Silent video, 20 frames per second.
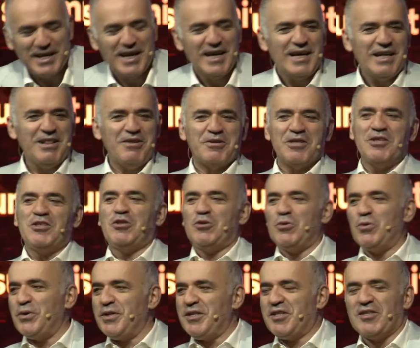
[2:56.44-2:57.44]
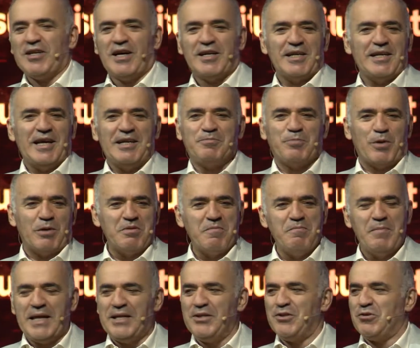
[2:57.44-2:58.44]
look, the story started as probably
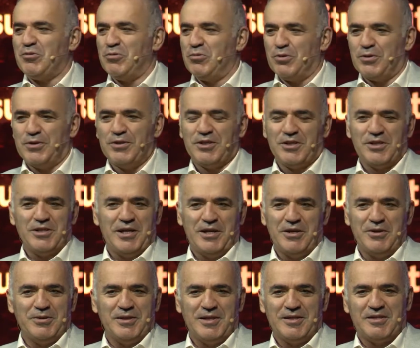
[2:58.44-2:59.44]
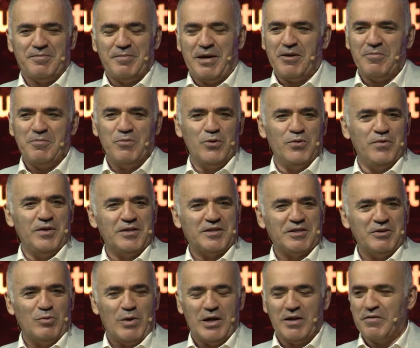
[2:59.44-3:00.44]
many stories, just about movies
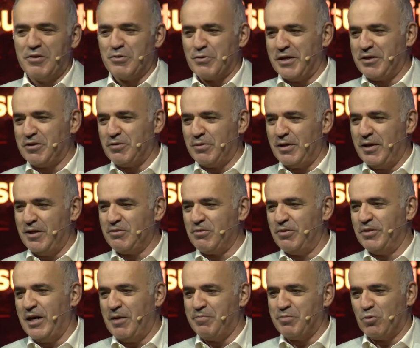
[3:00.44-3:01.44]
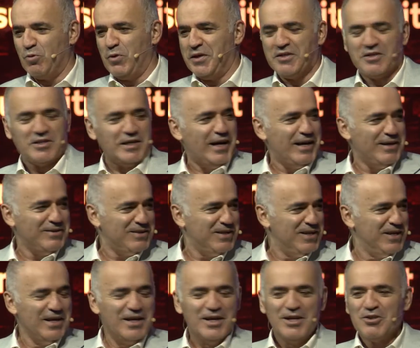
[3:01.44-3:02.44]
in one of the restaurants on the Upper West Side.
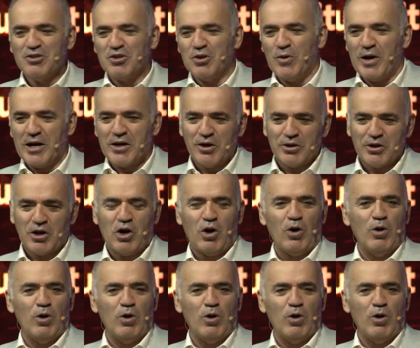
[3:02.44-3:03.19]
So I got a call